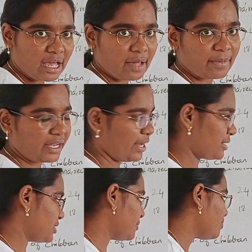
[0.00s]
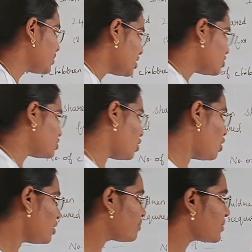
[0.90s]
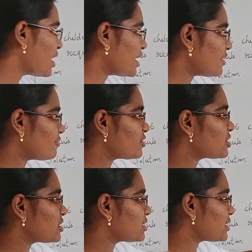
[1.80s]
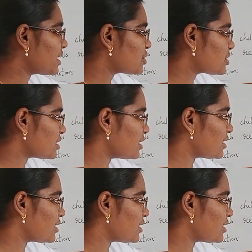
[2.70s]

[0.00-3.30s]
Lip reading: Am I right? So if 6